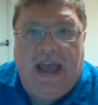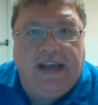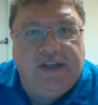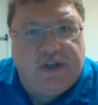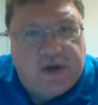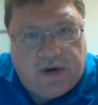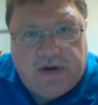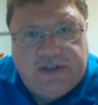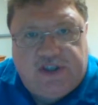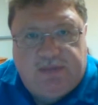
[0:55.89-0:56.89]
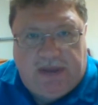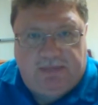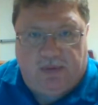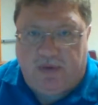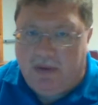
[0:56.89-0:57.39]
and encouraged
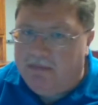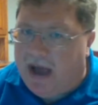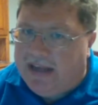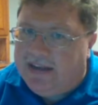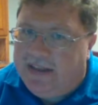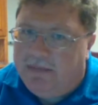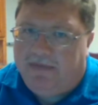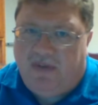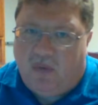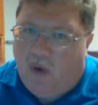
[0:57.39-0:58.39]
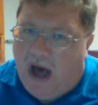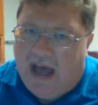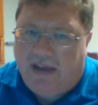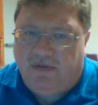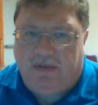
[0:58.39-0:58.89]
people, reminded them of the
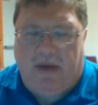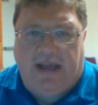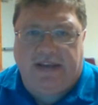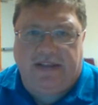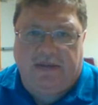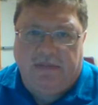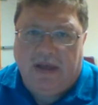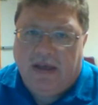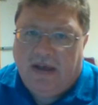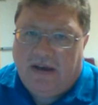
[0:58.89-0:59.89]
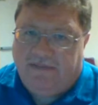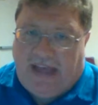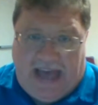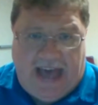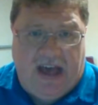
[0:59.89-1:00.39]
why, reminded them of
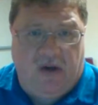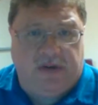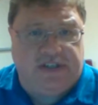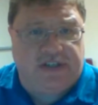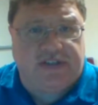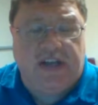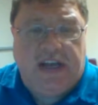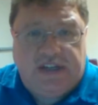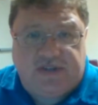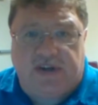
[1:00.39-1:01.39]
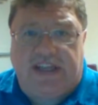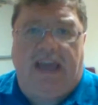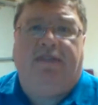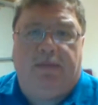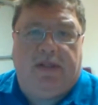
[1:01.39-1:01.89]
the how, and just sort of
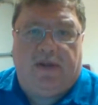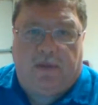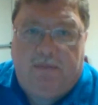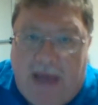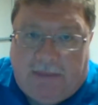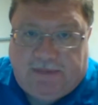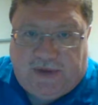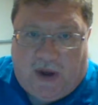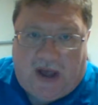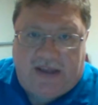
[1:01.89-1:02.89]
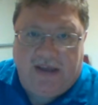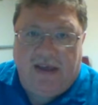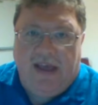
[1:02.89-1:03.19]
gave them a little pep talk.